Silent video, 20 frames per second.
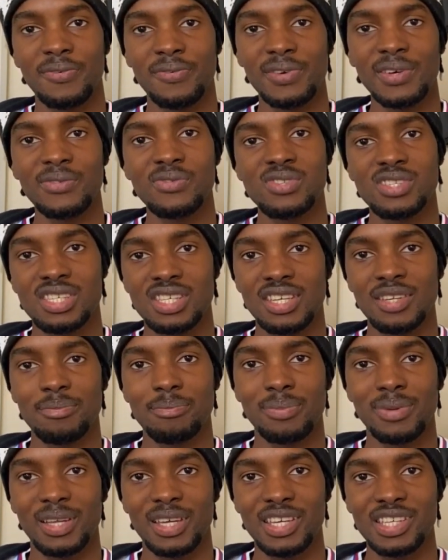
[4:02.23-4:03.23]
15th
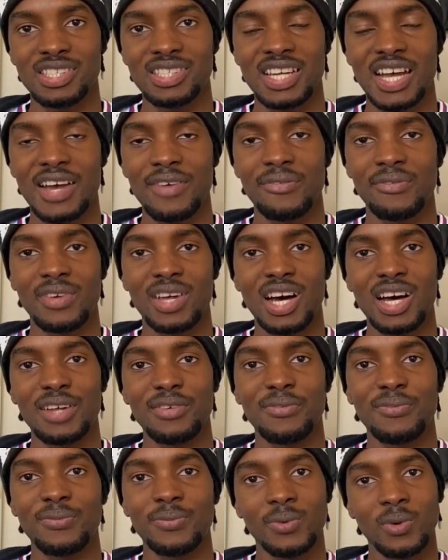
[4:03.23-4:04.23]
place, I've got
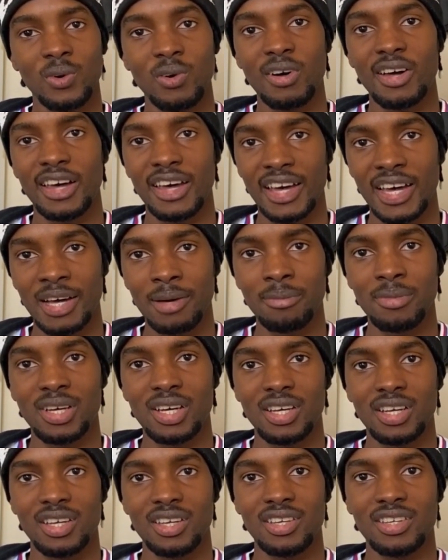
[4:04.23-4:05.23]
Fulham
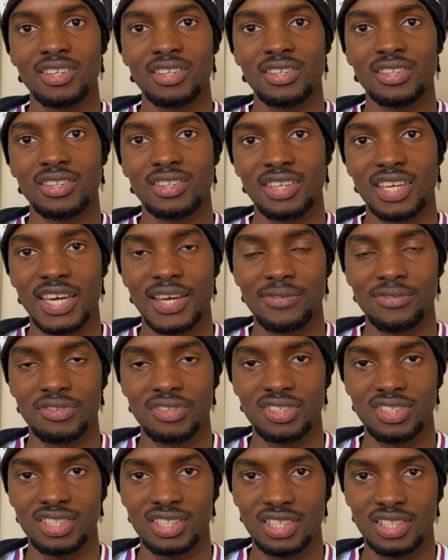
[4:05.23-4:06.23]

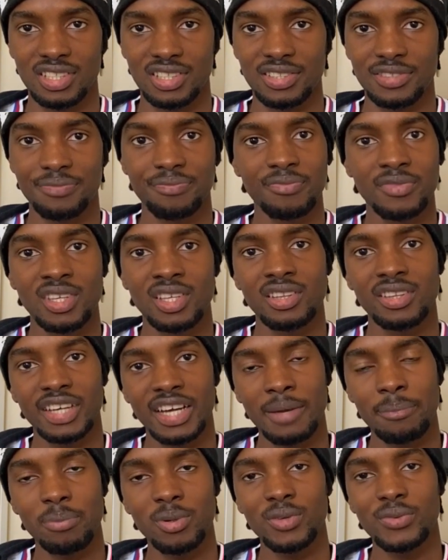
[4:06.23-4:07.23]
FC. Now, I
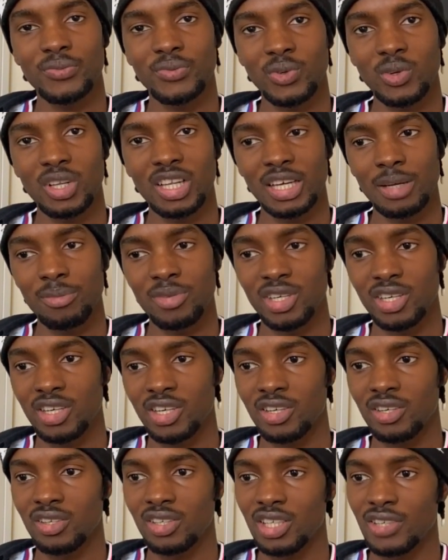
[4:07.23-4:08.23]
put Fulham here,
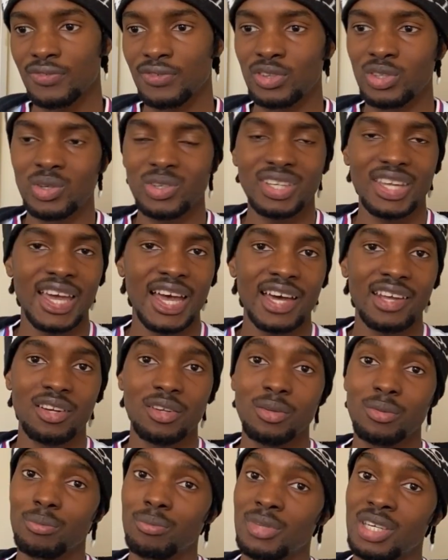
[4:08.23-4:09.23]
even though they had an
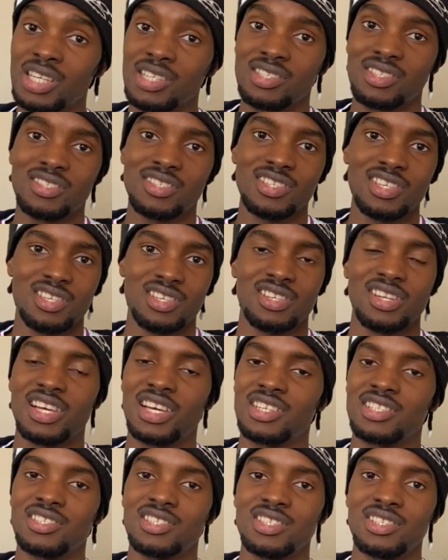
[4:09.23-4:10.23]
amazing season
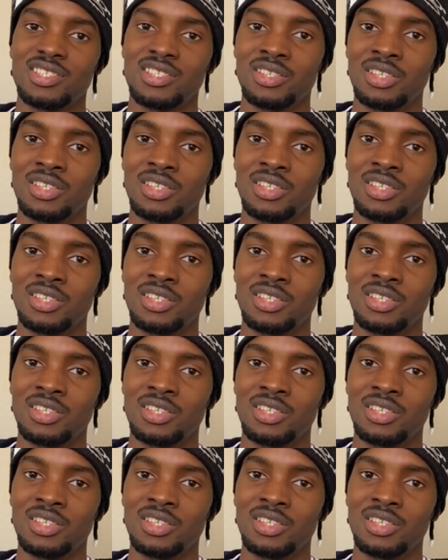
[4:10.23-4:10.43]
last season.